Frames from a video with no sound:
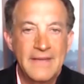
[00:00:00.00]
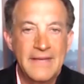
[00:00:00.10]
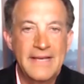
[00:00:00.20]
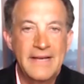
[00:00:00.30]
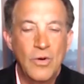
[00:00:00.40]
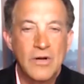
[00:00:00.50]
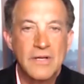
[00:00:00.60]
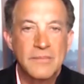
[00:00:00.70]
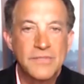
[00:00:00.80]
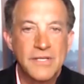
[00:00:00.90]
Yeah,
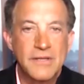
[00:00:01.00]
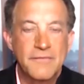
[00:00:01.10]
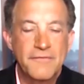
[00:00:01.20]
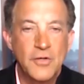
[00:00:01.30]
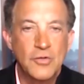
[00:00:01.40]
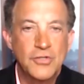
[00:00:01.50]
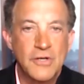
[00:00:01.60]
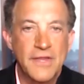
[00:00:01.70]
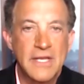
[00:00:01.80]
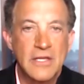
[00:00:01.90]
welcome to the
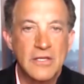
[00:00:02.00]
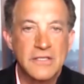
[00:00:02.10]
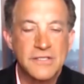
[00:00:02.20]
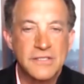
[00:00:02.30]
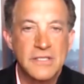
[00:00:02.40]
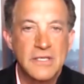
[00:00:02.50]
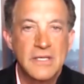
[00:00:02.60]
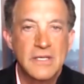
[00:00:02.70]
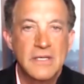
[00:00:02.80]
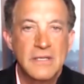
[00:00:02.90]
future that looks
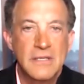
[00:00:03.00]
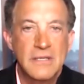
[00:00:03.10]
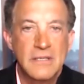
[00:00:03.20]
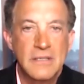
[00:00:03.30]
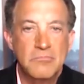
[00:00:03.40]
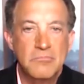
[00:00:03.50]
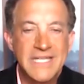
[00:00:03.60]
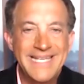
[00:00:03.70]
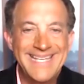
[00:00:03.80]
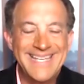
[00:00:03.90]

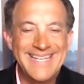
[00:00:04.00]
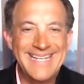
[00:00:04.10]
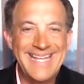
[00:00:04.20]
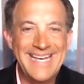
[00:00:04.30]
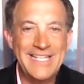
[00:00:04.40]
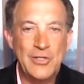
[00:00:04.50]
bleak and getting